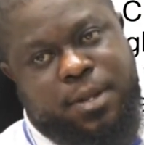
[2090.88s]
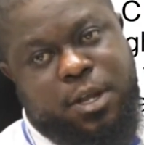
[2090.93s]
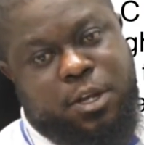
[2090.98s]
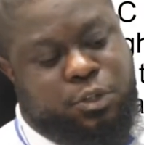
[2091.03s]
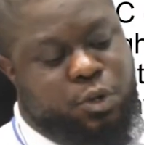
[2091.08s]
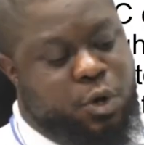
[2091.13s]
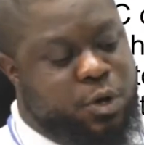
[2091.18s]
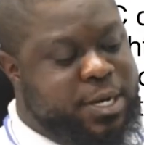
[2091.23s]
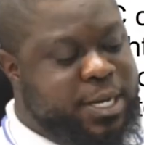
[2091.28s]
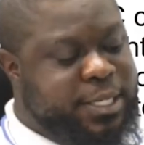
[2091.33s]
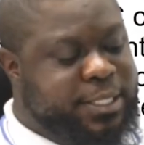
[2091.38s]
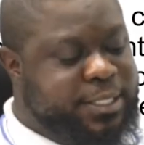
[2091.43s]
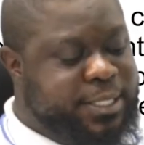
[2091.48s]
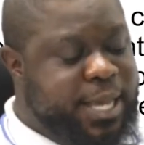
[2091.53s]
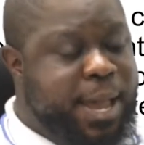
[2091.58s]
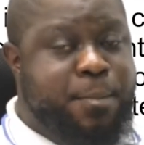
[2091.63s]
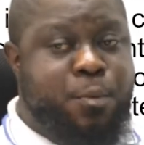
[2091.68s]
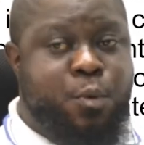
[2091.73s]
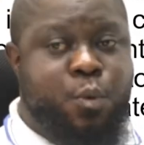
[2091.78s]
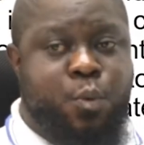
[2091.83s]
So the
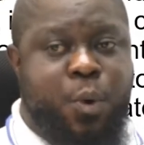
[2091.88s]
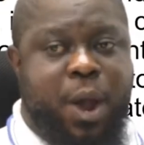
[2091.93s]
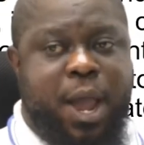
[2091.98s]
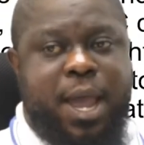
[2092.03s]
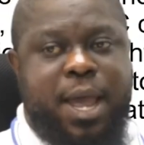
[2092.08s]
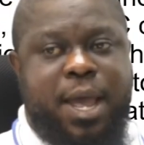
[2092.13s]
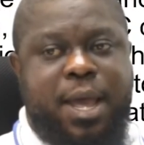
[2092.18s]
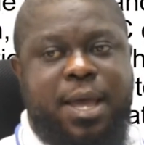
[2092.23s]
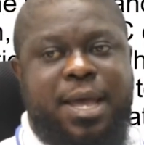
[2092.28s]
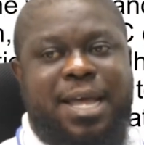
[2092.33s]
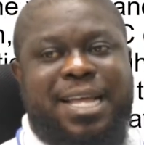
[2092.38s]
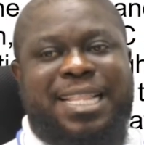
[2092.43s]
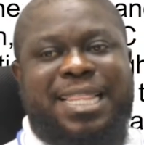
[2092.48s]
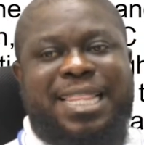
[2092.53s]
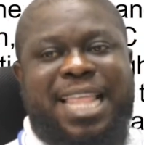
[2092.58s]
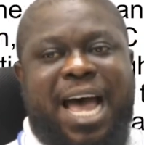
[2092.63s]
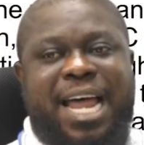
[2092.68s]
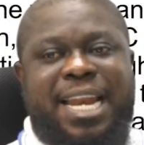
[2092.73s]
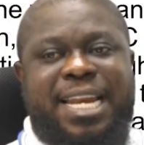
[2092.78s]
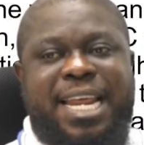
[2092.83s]
same way
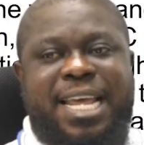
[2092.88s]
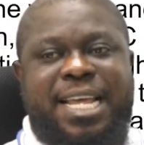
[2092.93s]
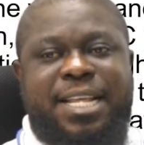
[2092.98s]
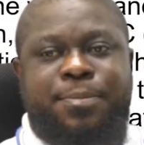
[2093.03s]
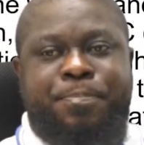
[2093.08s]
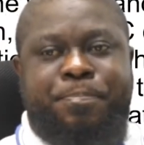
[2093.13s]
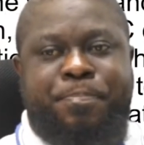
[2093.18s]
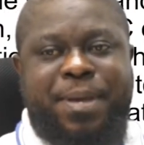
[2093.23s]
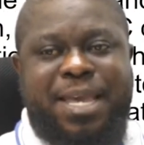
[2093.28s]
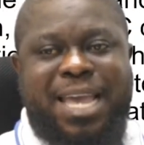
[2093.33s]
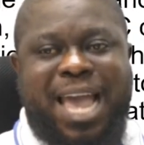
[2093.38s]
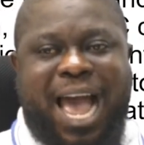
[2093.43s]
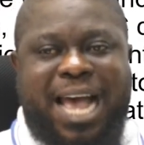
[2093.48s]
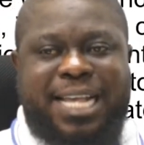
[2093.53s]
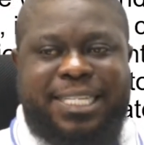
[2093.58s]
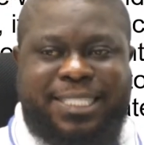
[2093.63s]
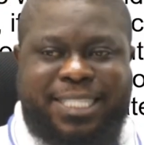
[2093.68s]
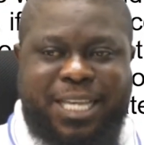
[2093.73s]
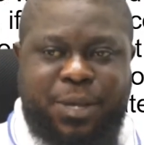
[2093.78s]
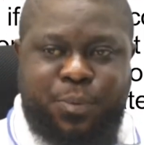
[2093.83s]
that the B
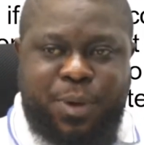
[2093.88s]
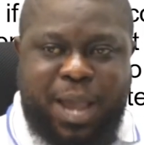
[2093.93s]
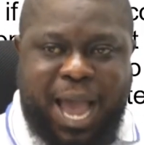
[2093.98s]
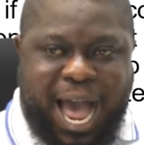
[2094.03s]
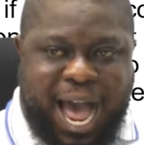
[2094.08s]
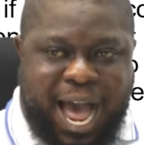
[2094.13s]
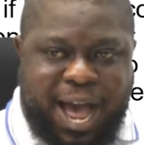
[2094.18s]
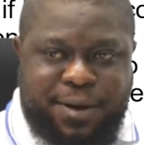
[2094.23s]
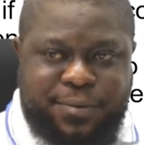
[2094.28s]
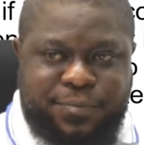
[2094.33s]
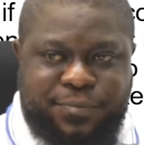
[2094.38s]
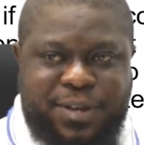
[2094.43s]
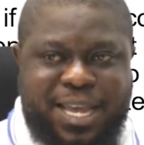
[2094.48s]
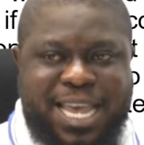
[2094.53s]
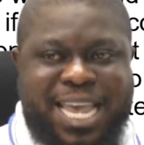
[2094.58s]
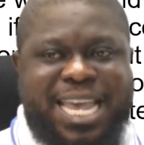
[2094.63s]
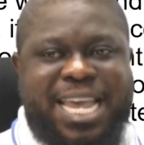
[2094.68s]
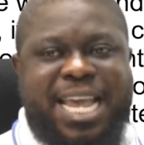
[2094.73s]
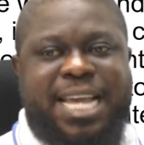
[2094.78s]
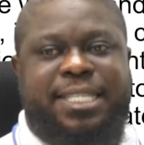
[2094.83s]
and C we have
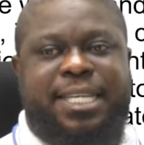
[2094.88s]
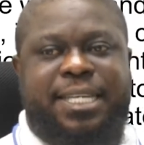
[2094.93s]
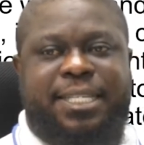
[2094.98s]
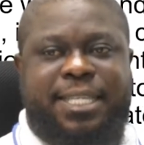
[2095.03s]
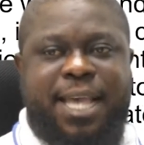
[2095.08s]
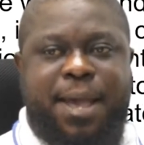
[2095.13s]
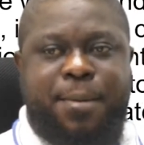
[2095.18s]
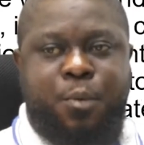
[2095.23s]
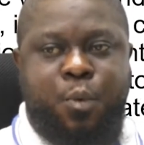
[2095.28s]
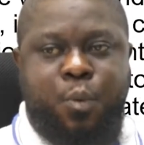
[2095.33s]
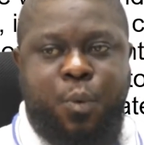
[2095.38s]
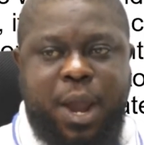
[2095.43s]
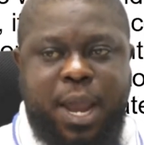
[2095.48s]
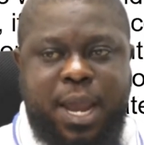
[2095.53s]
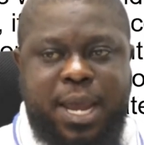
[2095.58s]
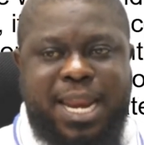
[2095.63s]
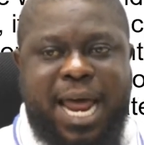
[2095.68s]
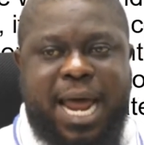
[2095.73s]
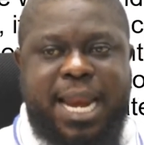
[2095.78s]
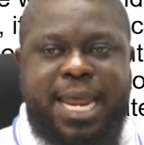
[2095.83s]
is the same
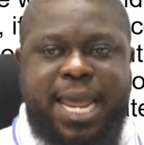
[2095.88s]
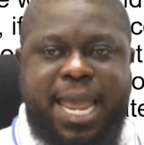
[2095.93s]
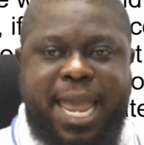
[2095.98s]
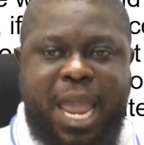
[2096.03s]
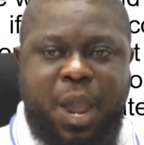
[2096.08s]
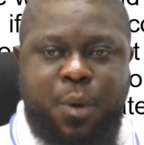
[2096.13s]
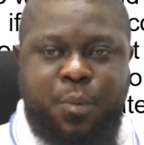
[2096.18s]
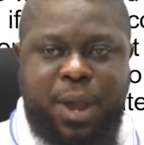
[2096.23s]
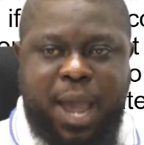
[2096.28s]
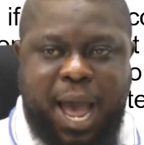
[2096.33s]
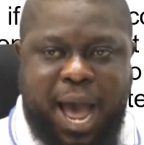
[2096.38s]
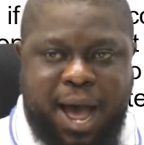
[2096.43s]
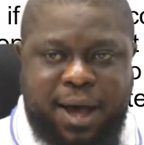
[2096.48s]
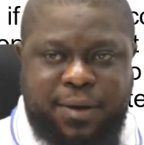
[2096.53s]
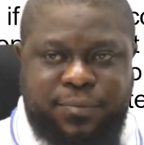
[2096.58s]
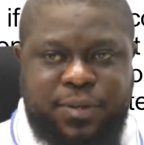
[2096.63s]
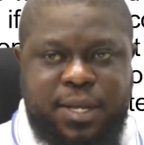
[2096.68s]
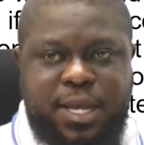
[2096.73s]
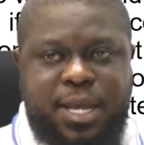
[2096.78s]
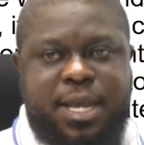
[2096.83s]
way that the A we
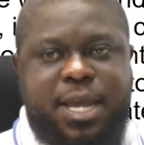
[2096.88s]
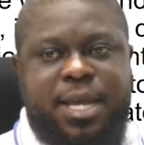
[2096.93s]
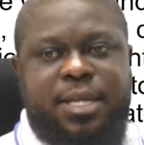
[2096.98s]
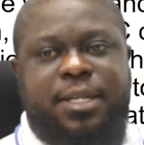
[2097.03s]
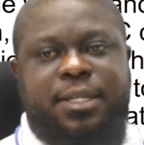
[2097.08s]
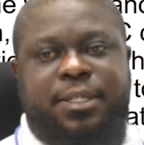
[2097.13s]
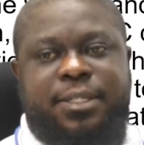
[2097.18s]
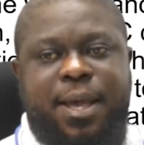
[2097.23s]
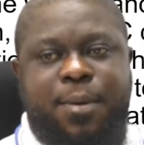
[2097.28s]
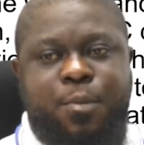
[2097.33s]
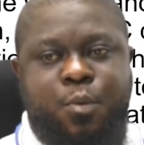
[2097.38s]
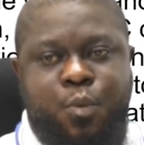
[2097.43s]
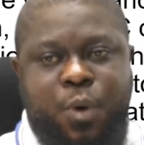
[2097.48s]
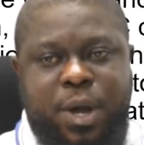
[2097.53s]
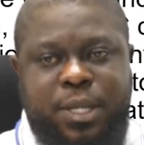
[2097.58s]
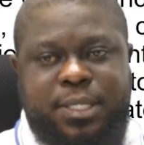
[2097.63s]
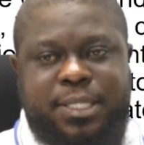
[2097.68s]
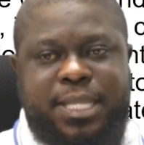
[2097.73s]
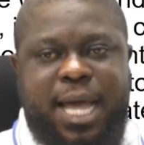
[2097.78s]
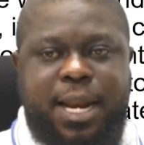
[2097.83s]
have. It's the same
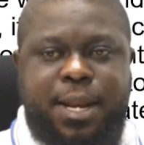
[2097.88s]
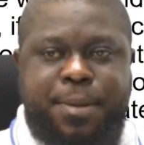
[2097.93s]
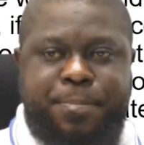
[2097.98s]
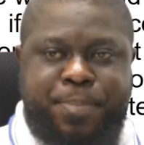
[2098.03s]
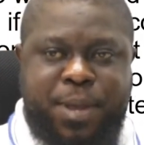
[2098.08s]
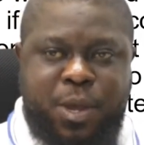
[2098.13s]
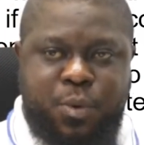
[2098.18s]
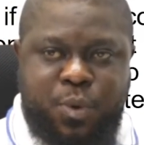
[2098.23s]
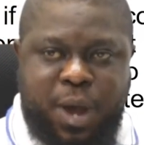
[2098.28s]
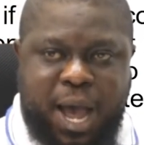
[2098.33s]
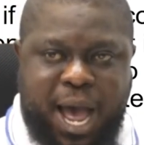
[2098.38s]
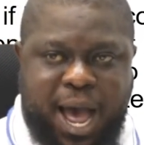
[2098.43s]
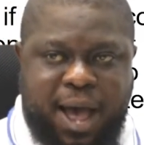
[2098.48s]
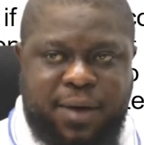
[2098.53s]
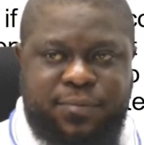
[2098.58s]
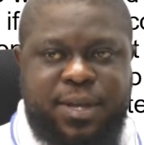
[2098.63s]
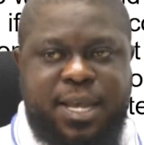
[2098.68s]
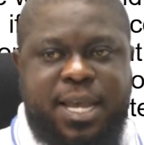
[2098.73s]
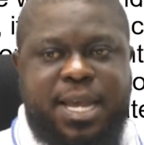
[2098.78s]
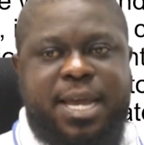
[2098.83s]
weight that the B we
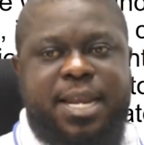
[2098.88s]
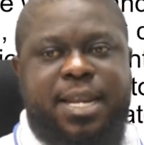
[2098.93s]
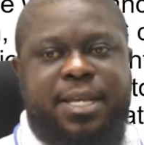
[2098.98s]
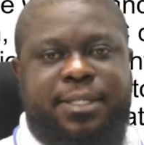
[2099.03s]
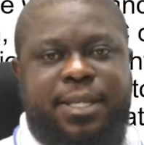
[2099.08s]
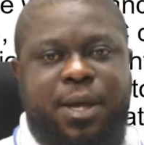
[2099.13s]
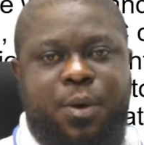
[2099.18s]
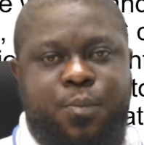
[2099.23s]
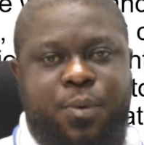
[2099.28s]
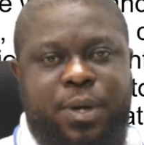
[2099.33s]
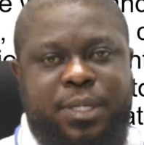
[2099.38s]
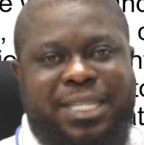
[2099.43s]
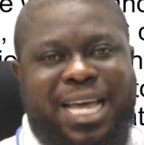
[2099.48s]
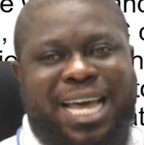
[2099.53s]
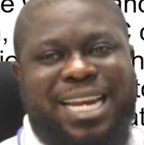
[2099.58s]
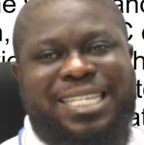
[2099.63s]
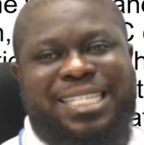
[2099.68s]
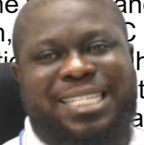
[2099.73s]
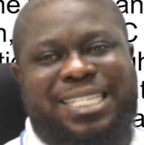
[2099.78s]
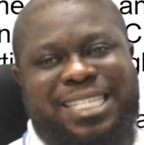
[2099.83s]
have. It's the same weight
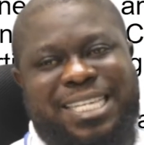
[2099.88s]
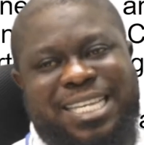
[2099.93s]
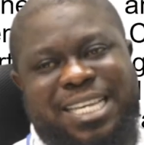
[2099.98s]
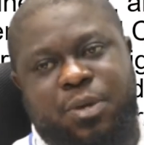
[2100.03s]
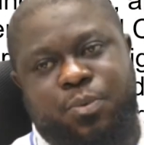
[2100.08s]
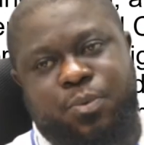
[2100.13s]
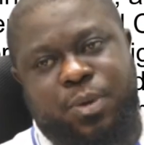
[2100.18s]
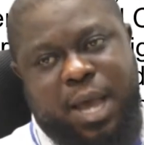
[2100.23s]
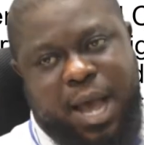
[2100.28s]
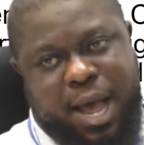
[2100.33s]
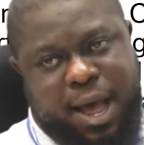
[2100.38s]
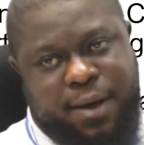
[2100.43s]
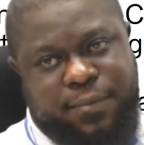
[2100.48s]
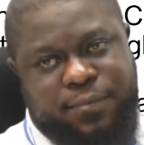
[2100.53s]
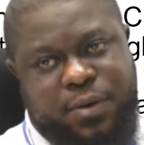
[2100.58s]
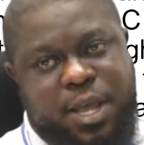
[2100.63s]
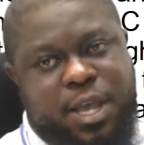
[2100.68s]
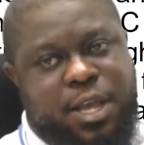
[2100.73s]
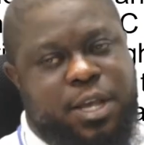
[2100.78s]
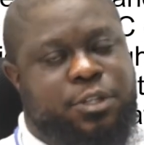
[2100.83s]
that the C we have.
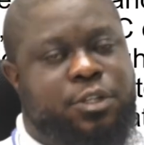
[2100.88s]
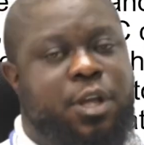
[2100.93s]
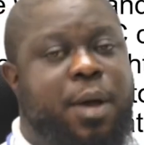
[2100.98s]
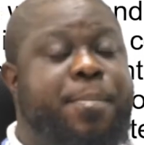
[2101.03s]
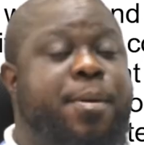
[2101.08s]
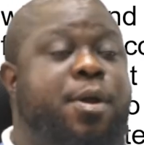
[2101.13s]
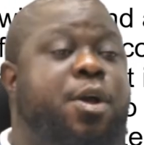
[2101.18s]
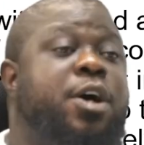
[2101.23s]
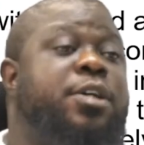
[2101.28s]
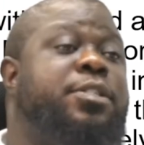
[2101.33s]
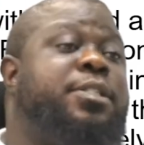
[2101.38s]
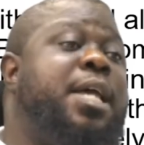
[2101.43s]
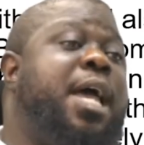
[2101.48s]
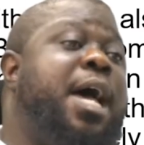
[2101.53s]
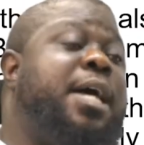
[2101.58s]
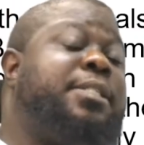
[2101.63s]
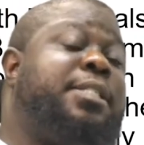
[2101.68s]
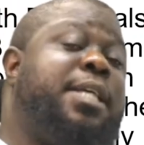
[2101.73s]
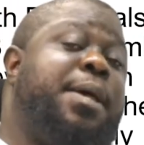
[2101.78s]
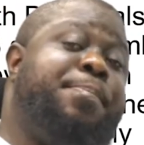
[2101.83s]
It's not because they
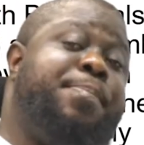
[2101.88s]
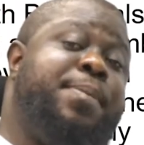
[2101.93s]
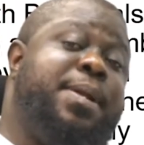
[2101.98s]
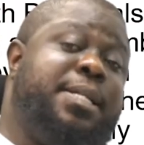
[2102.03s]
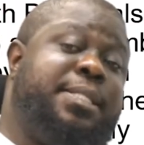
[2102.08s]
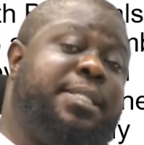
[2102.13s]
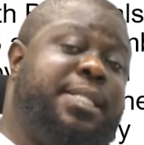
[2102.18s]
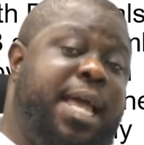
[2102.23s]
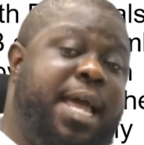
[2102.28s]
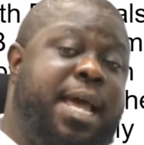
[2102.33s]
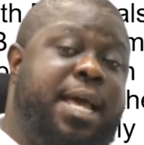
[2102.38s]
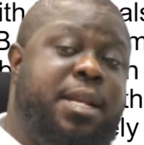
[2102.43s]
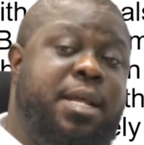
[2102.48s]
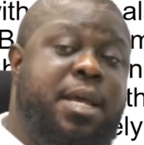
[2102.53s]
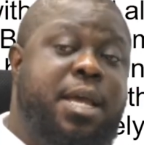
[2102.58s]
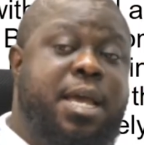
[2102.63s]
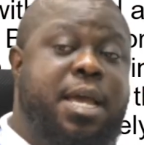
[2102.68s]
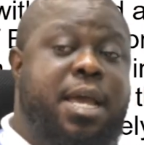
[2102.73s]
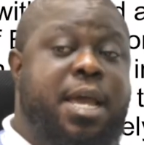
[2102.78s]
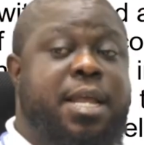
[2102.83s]
are separated,
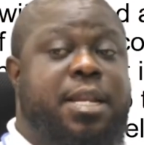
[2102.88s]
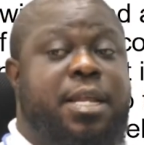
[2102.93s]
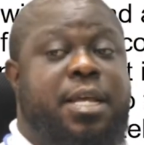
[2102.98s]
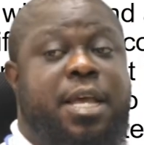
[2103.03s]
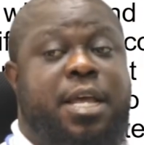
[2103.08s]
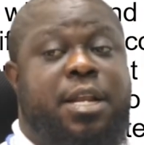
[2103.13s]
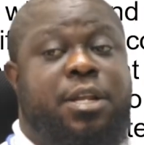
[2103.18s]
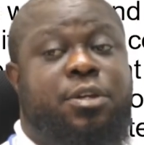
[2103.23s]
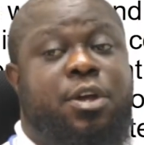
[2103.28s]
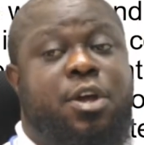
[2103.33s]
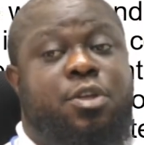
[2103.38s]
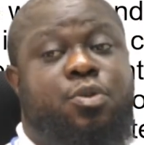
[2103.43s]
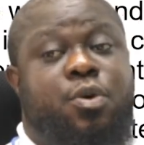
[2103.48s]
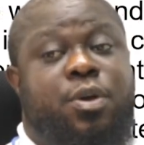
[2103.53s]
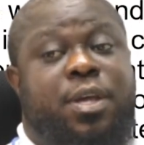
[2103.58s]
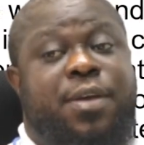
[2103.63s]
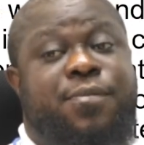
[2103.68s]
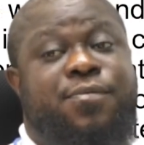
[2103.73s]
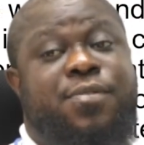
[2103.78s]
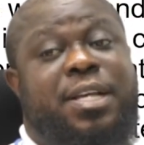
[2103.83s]
it is going to
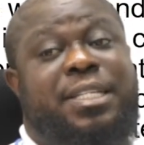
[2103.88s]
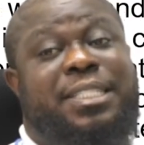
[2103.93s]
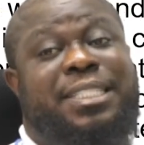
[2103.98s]
give you a